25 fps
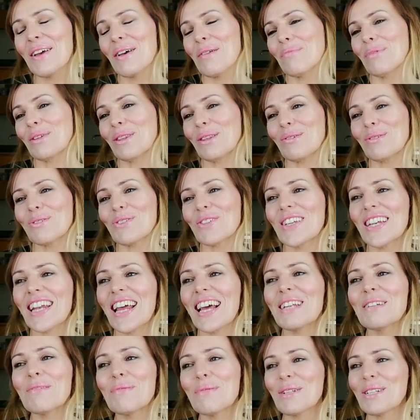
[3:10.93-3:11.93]
But there was an
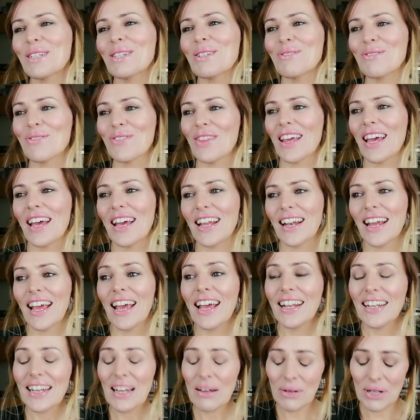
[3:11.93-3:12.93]
element of that.
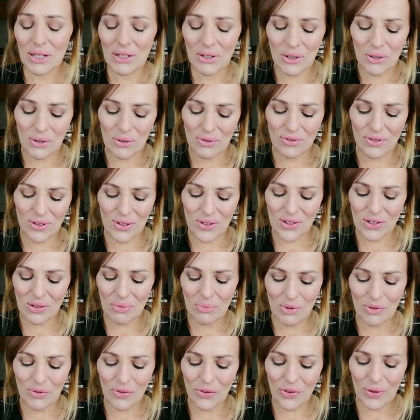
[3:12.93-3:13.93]
Now, I know for
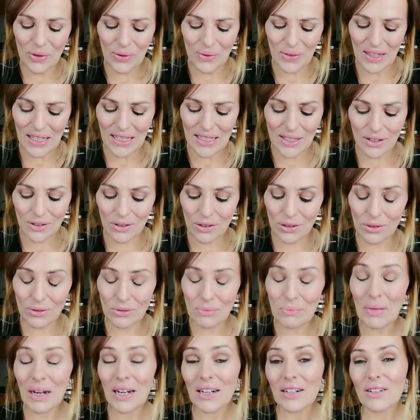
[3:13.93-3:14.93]
some of you, this
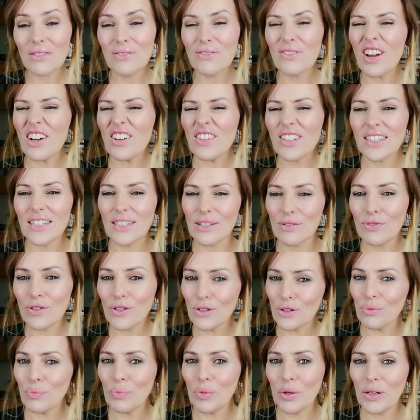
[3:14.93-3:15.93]
could mark a very
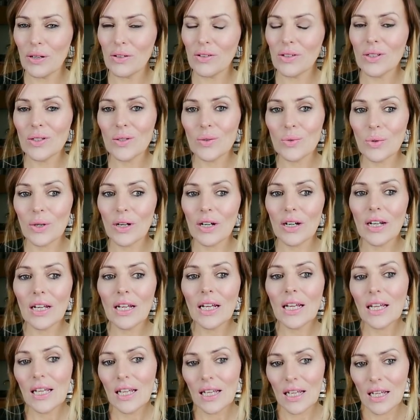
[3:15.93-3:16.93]
difficult period where
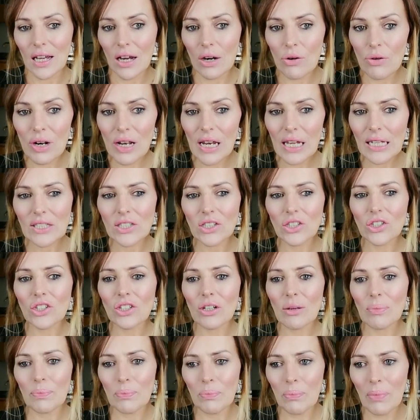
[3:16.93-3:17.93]
a
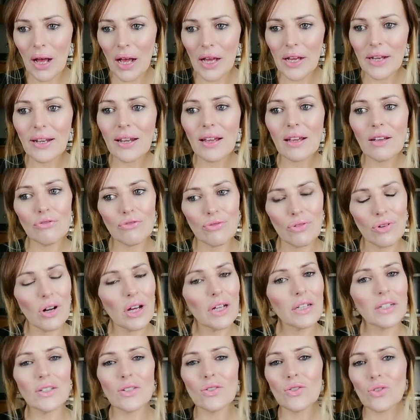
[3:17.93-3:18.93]
relationship might have
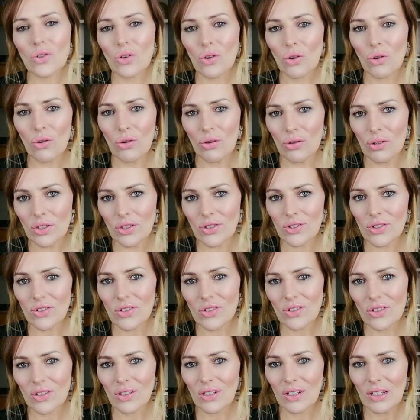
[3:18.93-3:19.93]
run its
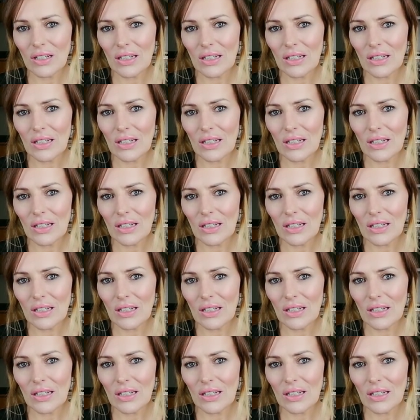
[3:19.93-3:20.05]
course